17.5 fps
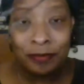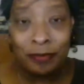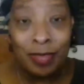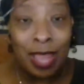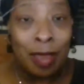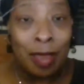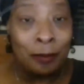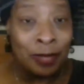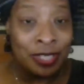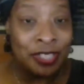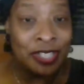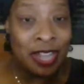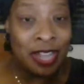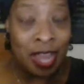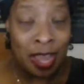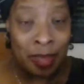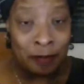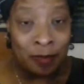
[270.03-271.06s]
how much
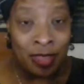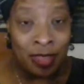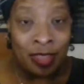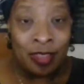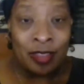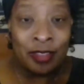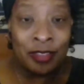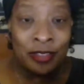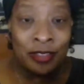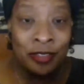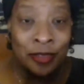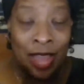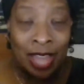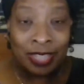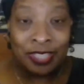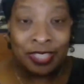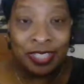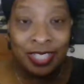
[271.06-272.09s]
time you
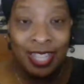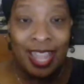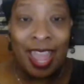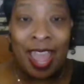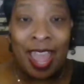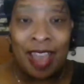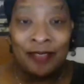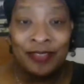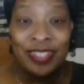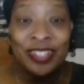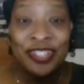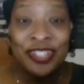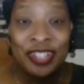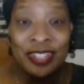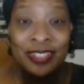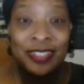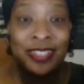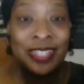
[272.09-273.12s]
actually have to
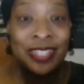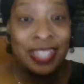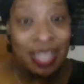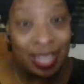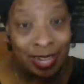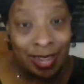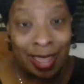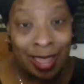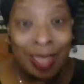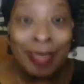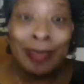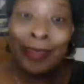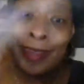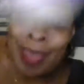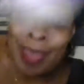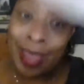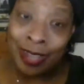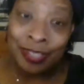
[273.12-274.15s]
just sit.
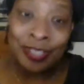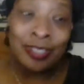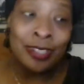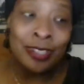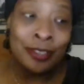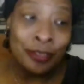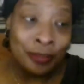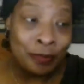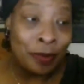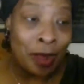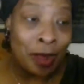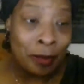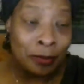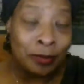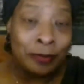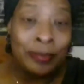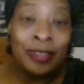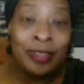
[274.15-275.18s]
And actually, you
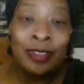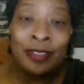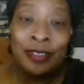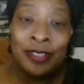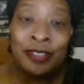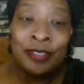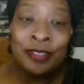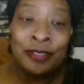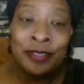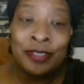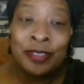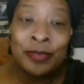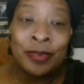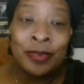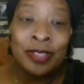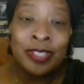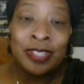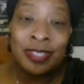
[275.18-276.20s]
probably could do
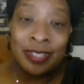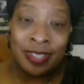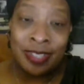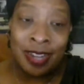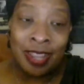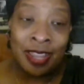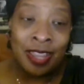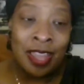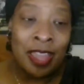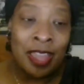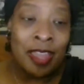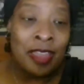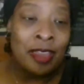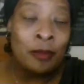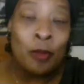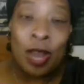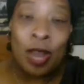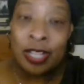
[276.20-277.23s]
this while just sitting
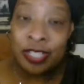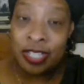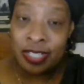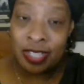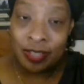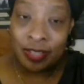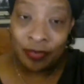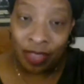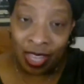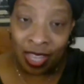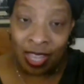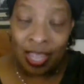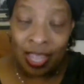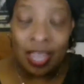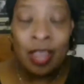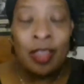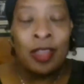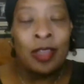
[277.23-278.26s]
and watching
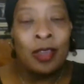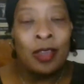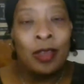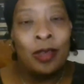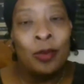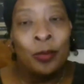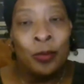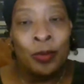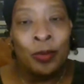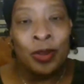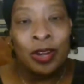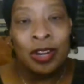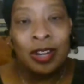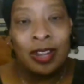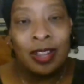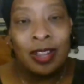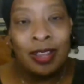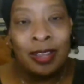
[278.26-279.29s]
TV,
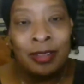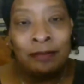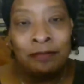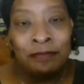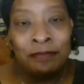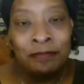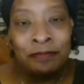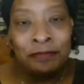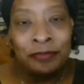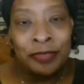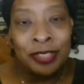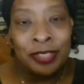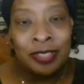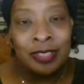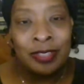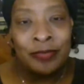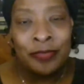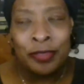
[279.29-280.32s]
or
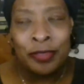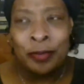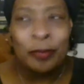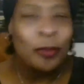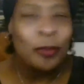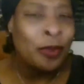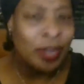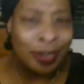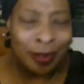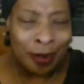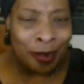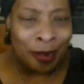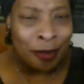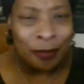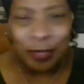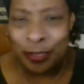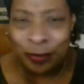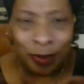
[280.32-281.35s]
just if you're bored at
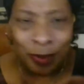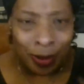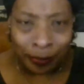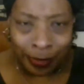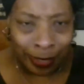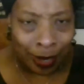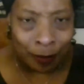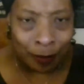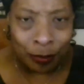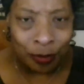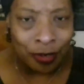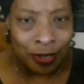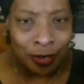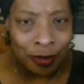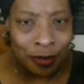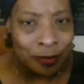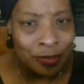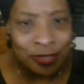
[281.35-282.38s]
home, which you're probably not bored
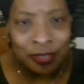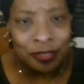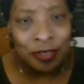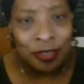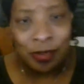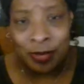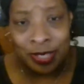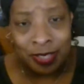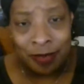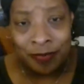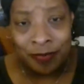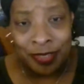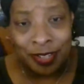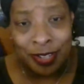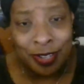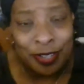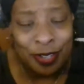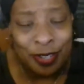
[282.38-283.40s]
at home because there's always
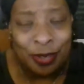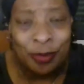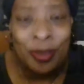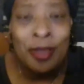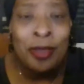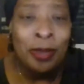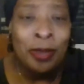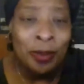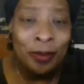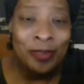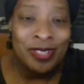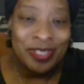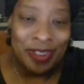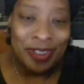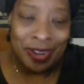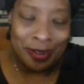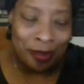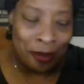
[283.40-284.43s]
something to do when
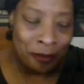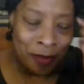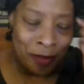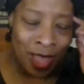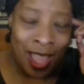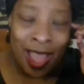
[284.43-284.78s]
you're at home.